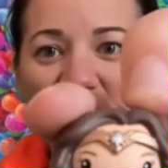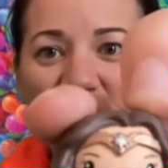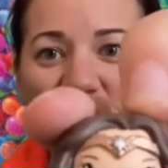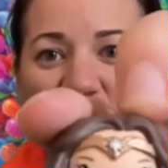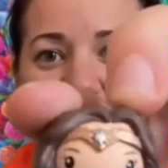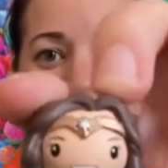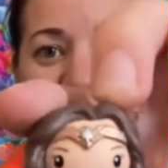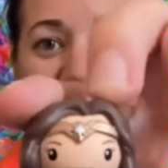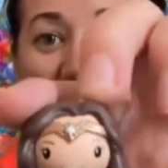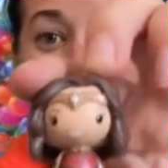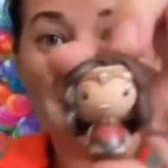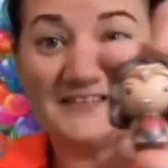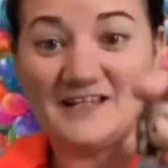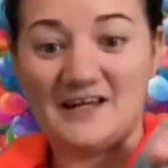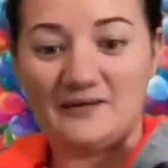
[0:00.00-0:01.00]
So that
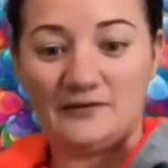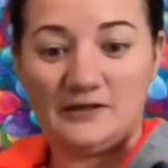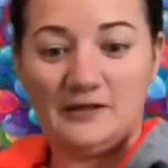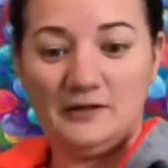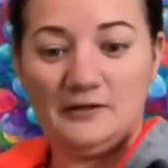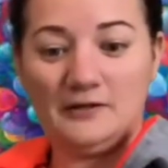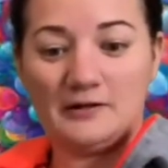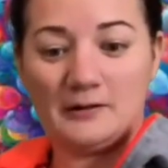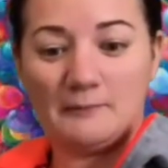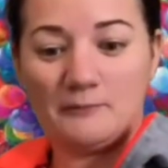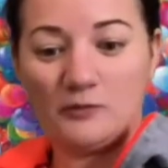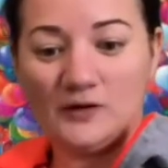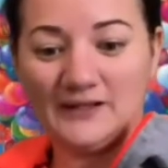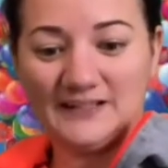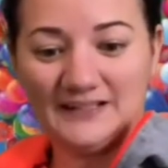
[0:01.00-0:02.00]
is now in
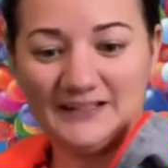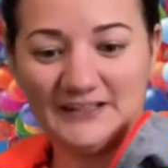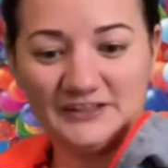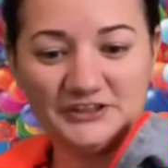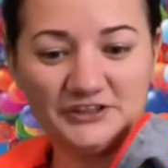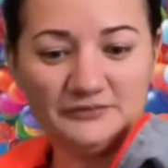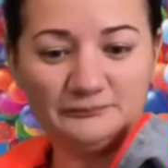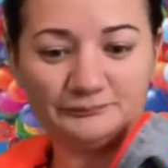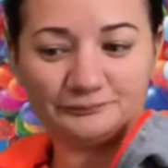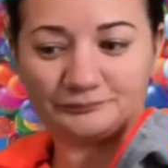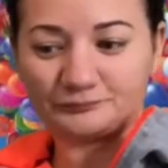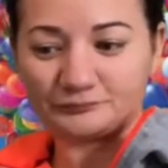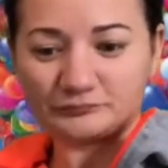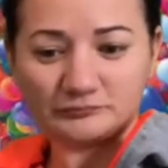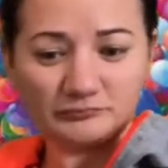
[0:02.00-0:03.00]
my collection.
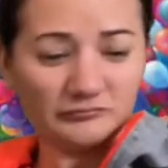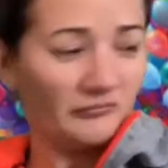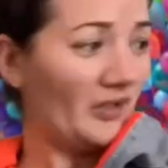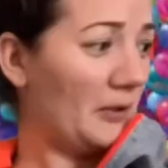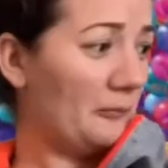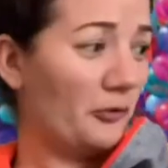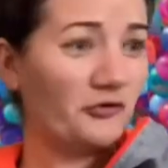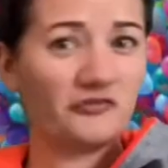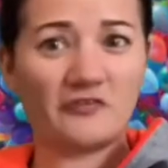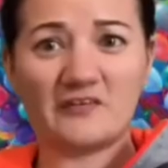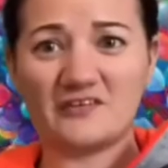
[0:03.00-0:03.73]
And most of this